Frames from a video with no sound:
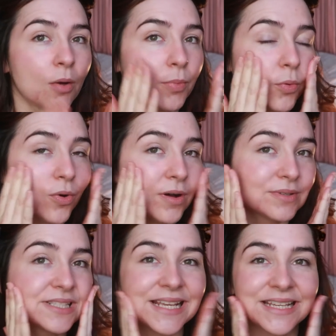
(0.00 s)
But what I
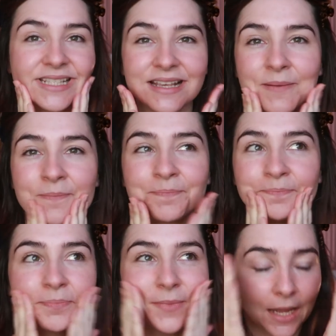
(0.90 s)
will say is,
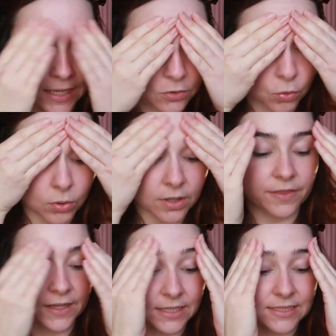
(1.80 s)
I don't
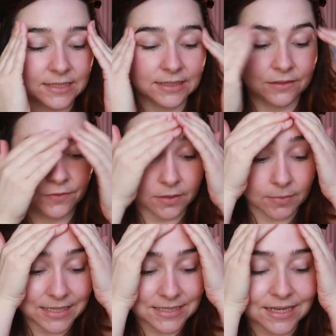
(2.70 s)
think it's leaving
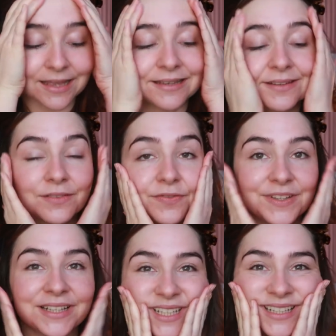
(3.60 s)
my skin
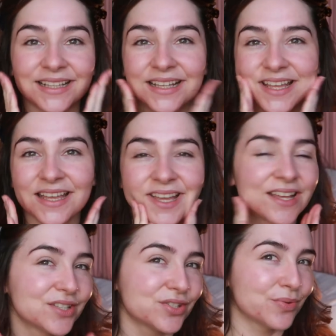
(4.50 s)
feeling
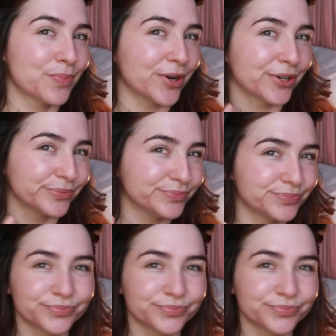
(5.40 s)
super